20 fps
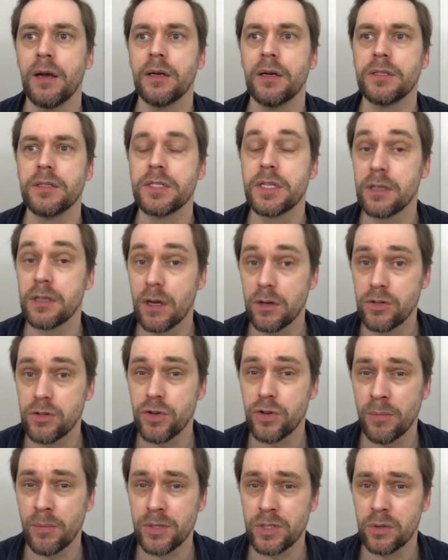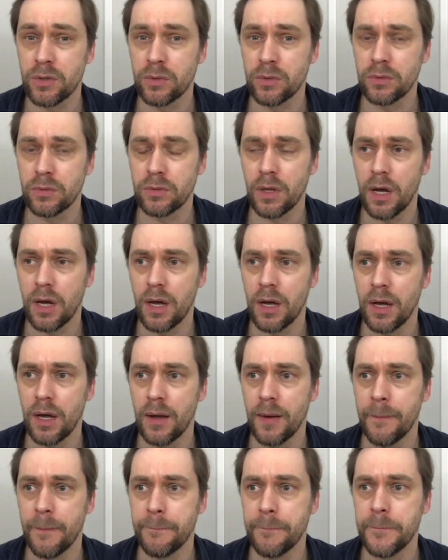didn't go to drama school,
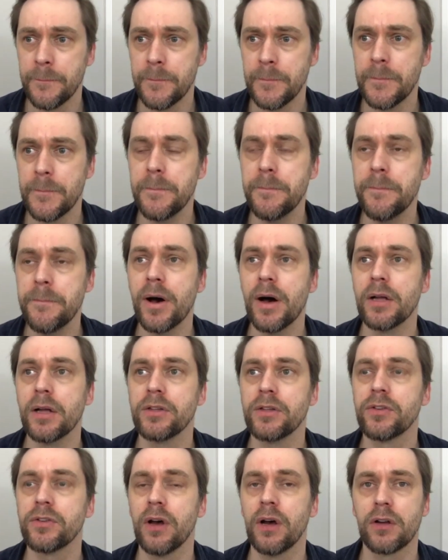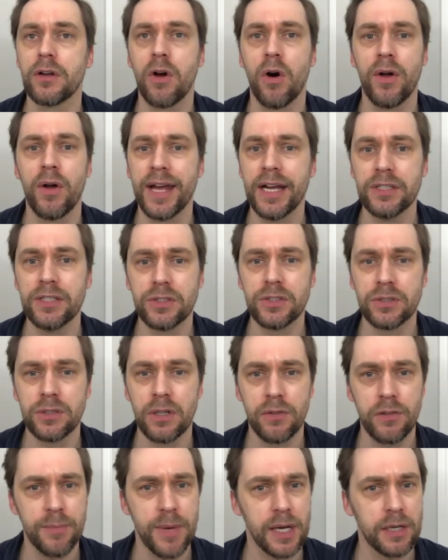but got an agent
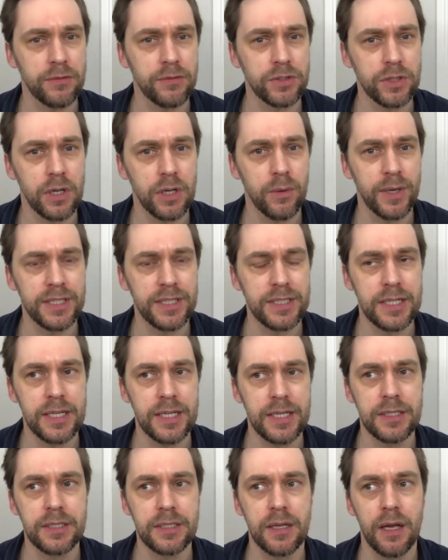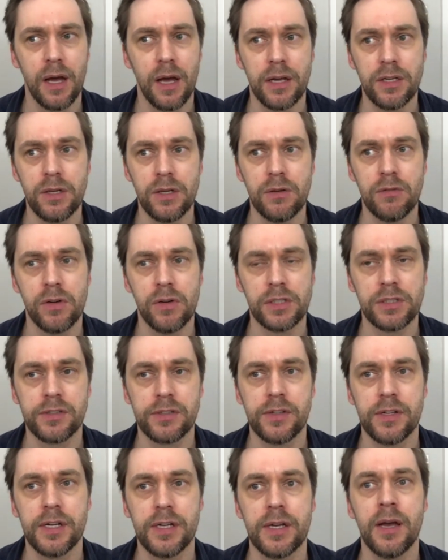off the back of a show I did at
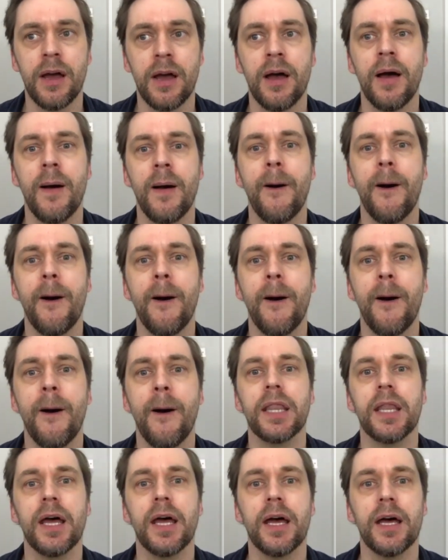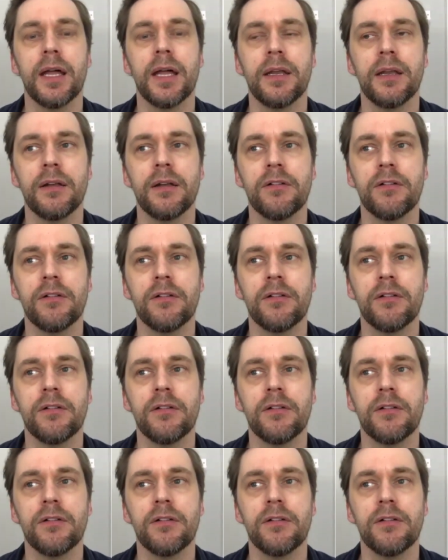university. And then